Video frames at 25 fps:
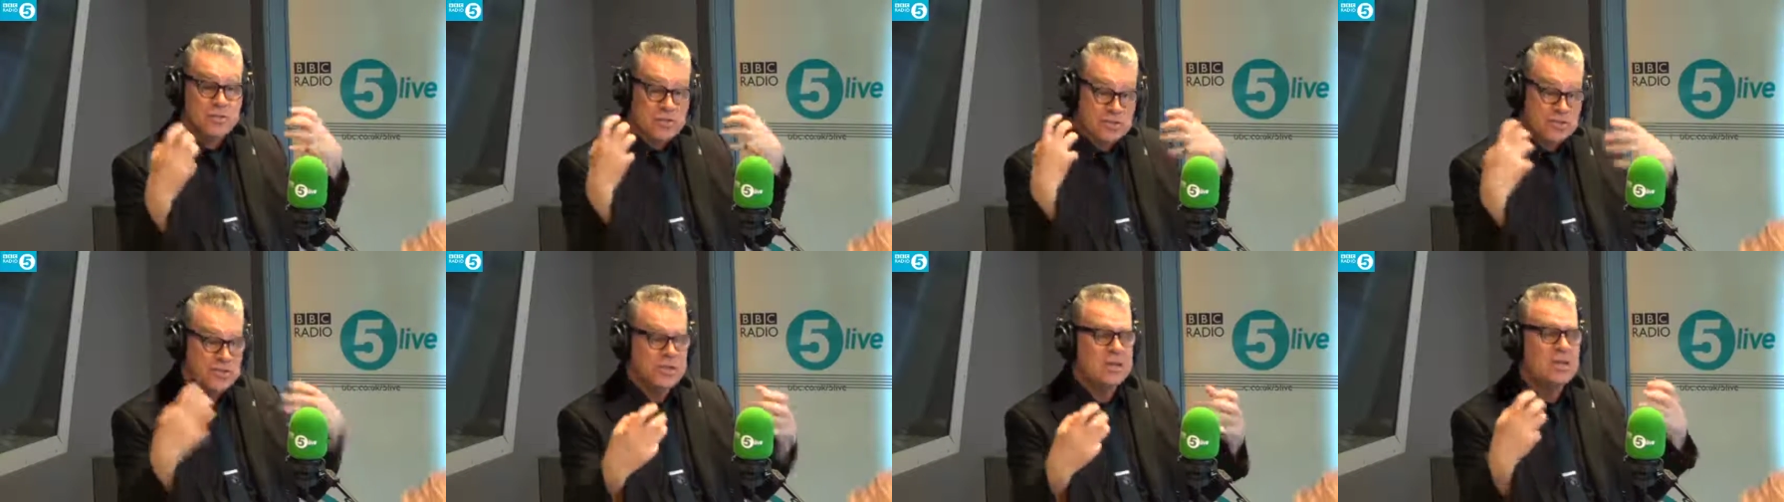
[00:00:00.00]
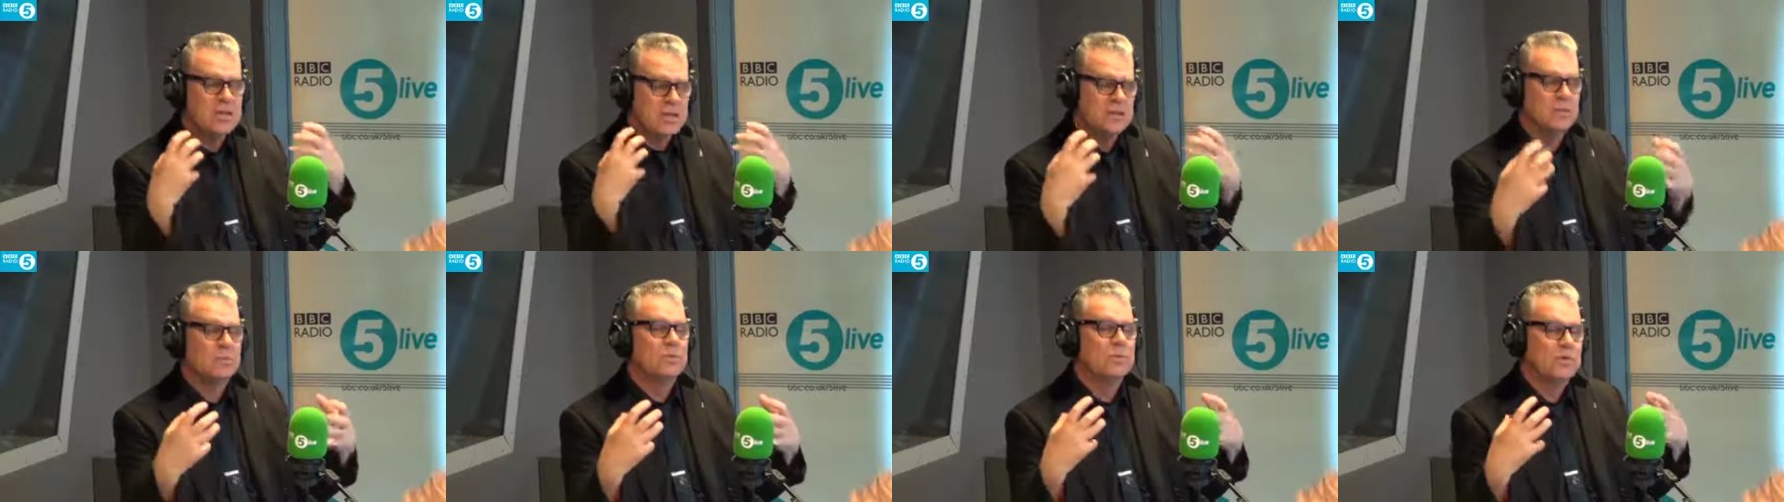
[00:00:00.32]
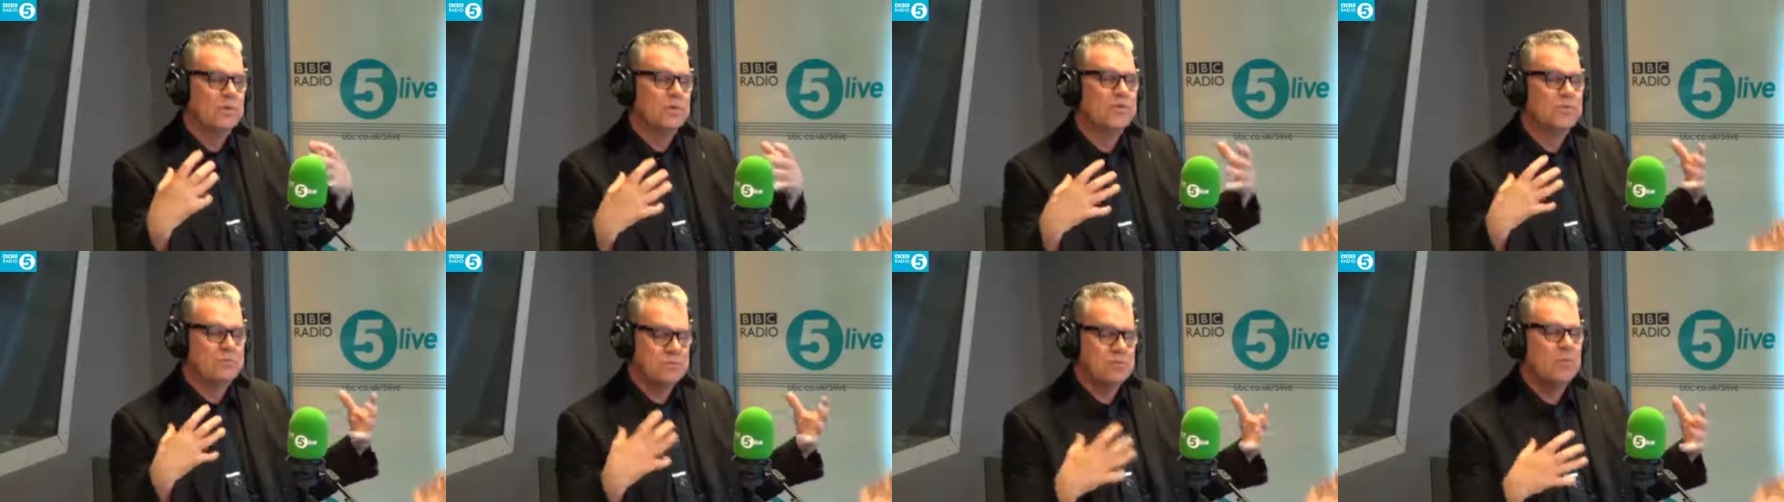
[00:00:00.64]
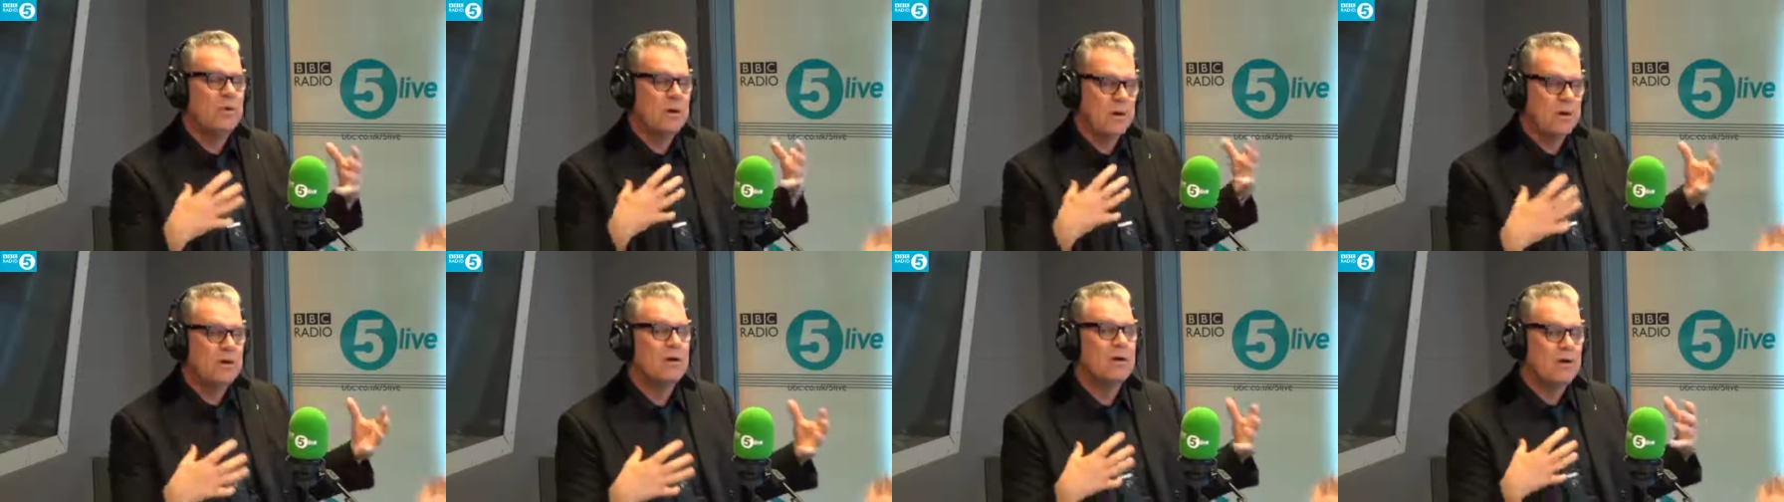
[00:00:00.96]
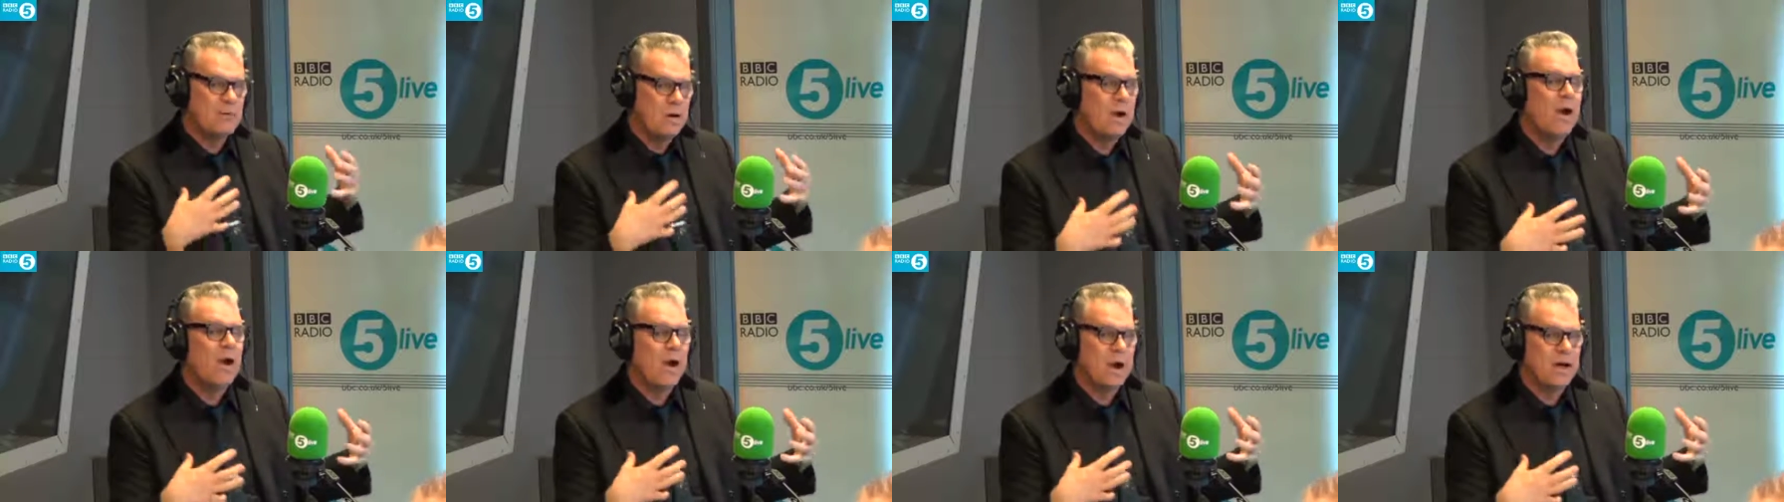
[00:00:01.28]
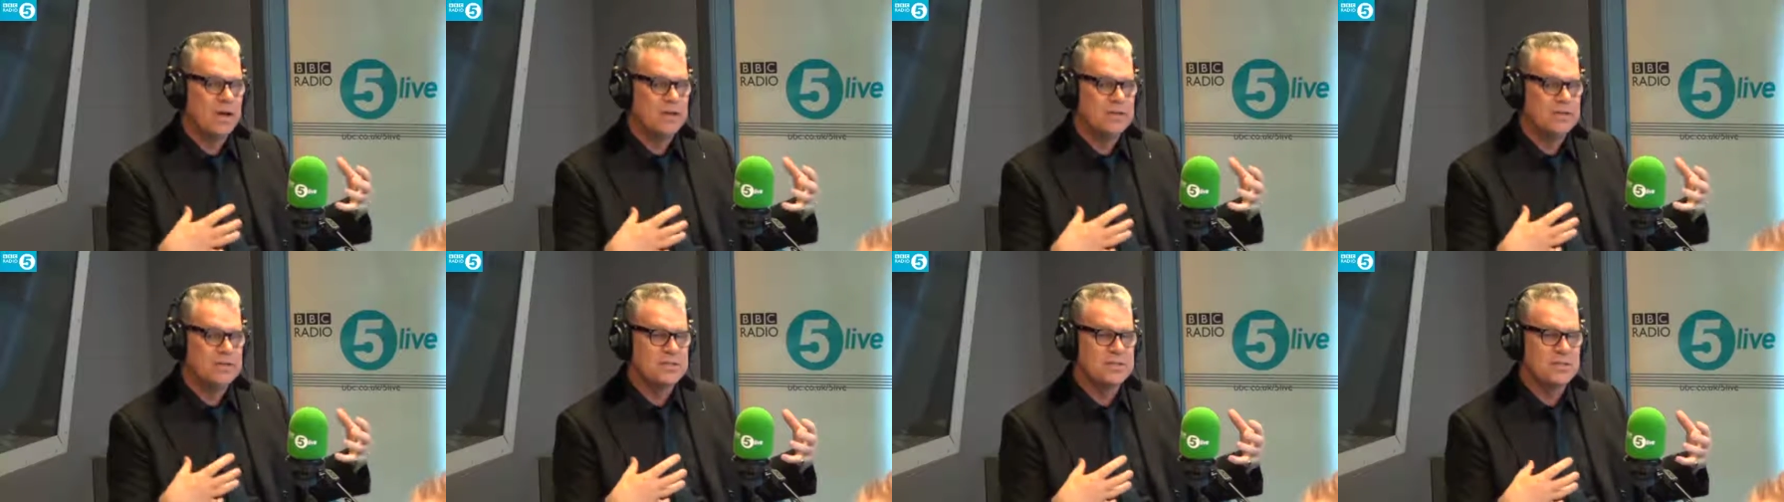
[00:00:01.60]
seeing the world through her
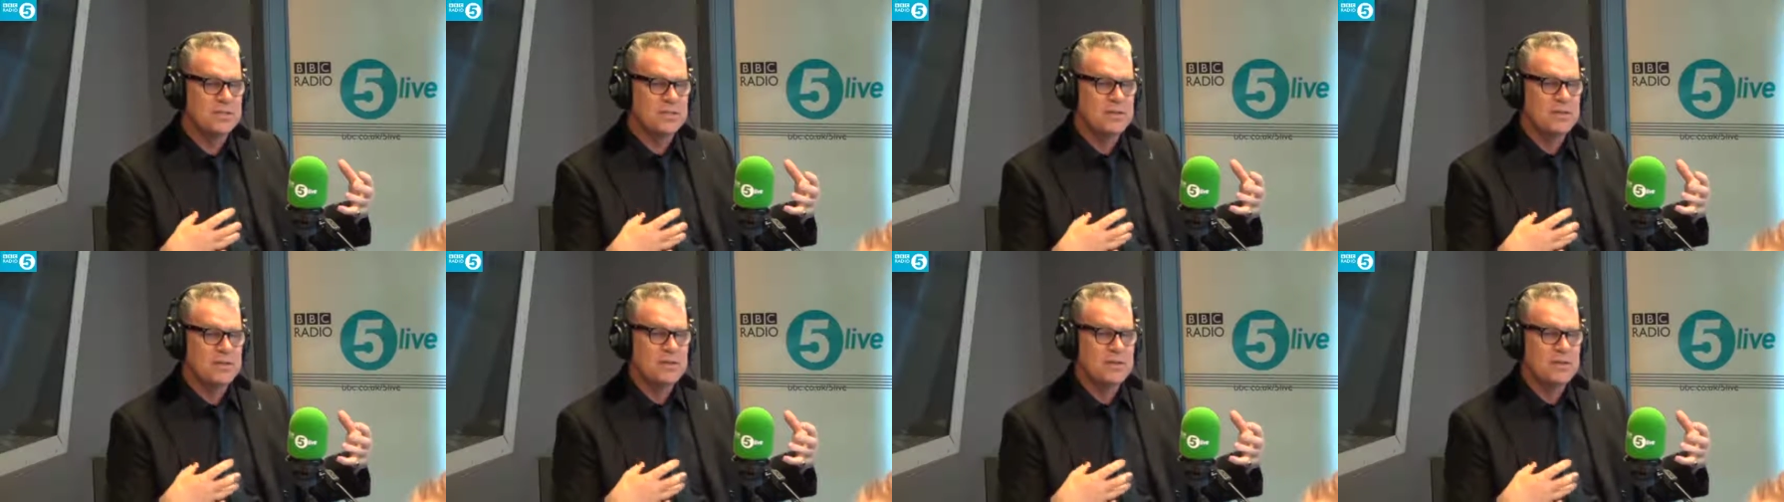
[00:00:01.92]
eyes.